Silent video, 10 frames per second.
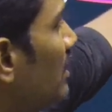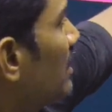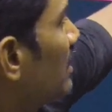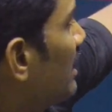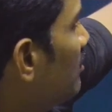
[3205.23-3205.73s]

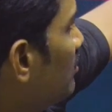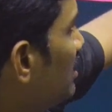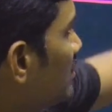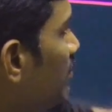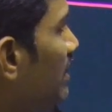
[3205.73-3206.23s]

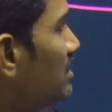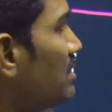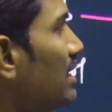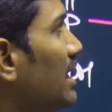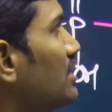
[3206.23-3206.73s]
Nitrogenous
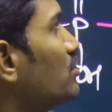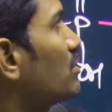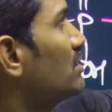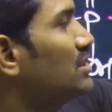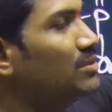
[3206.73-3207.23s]
base and
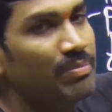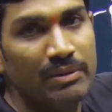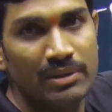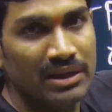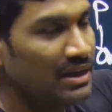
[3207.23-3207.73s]
sugar. This is
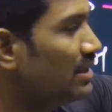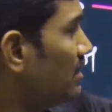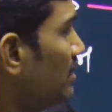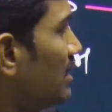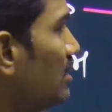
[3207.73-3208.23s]
pyrimidine, right?
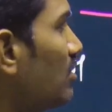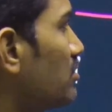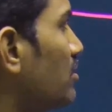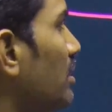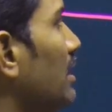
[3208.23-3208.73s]
Here
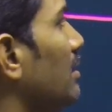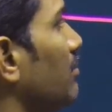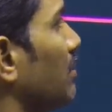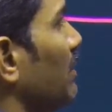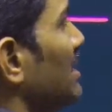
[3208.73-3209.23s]
also.
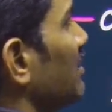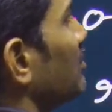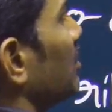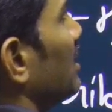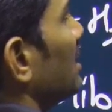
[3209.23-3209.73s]
But please
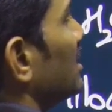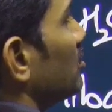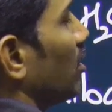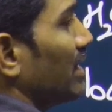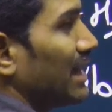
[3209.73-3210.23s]
observe, it is
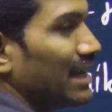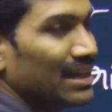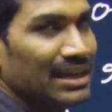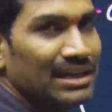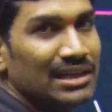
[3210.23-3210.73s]
not
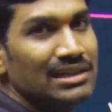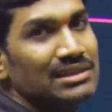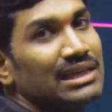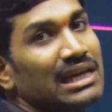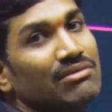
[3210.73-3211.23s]
N9, it is
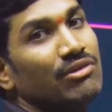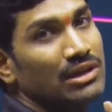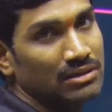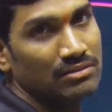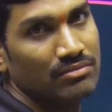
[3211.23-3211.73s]

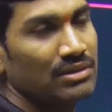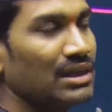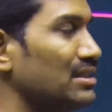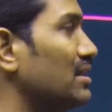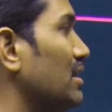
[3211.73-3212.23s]
N1.
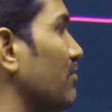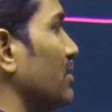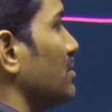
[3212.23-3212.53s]
That is the difference.